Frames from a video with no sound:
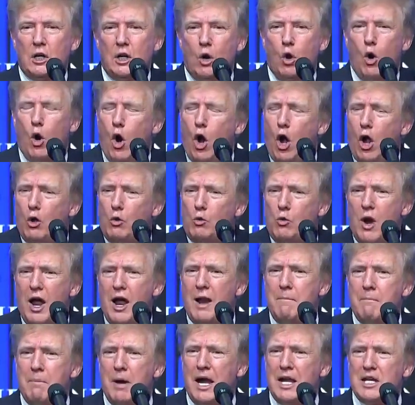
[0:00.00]
all
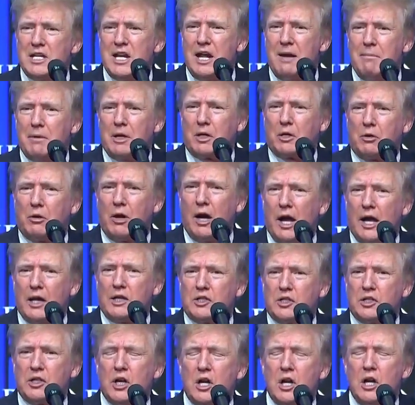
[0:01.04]
run by
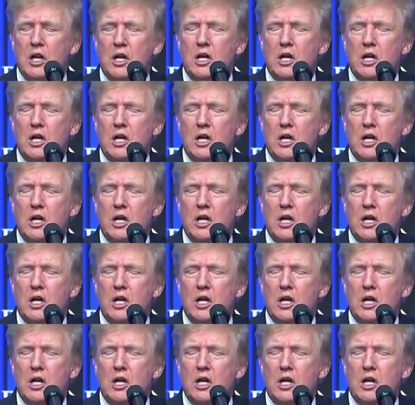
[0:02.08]
Democrats,